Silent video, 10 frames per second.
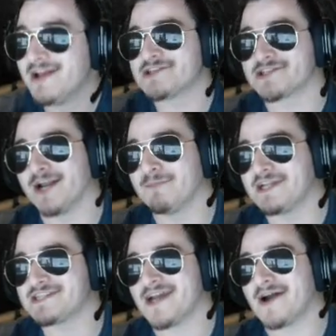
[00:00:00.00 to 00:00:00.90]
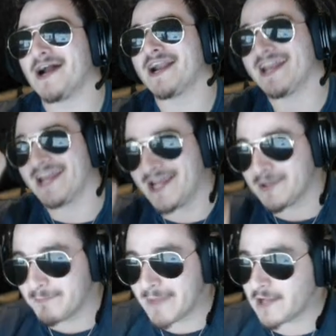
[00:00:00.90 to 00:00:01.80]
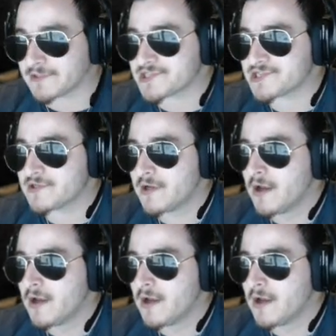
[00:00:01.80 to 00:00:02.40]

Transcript: Sun beats down on it, it melts.